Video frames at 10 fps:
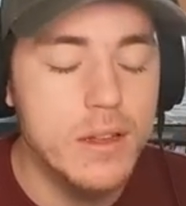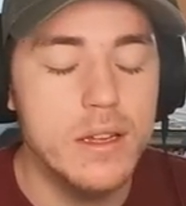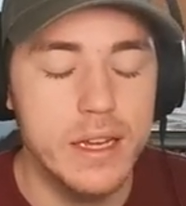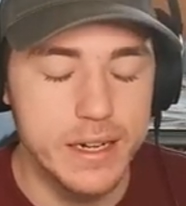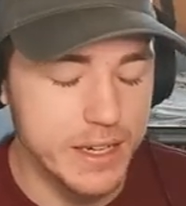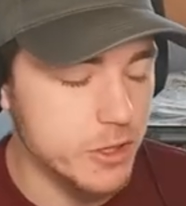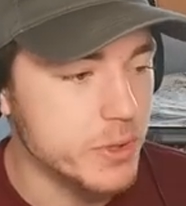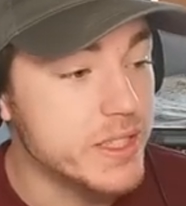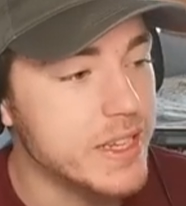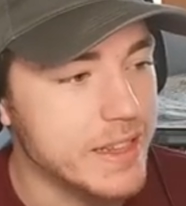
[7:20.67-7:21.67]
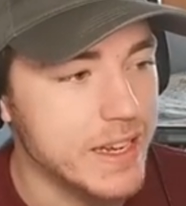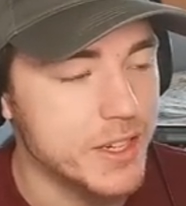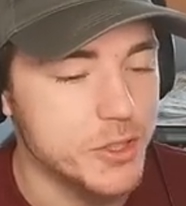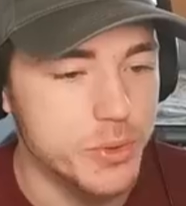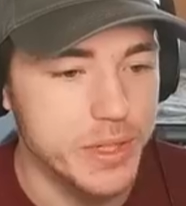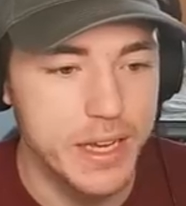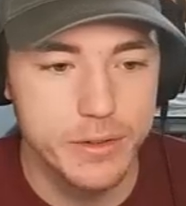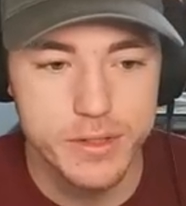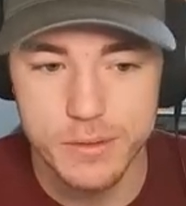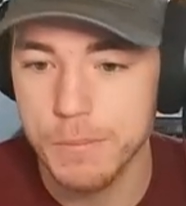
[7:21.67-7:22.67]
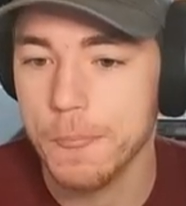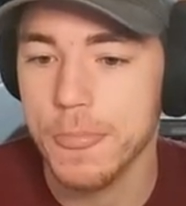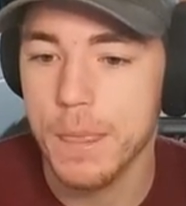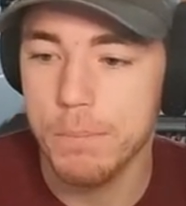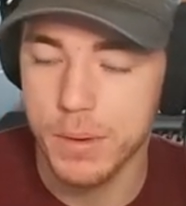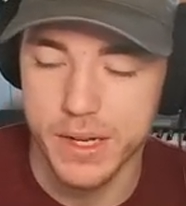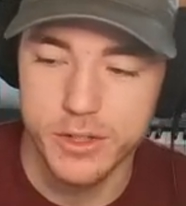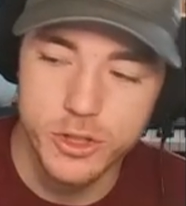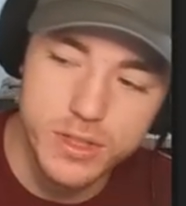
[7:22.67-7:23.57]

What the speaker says: and I always take that into account. But just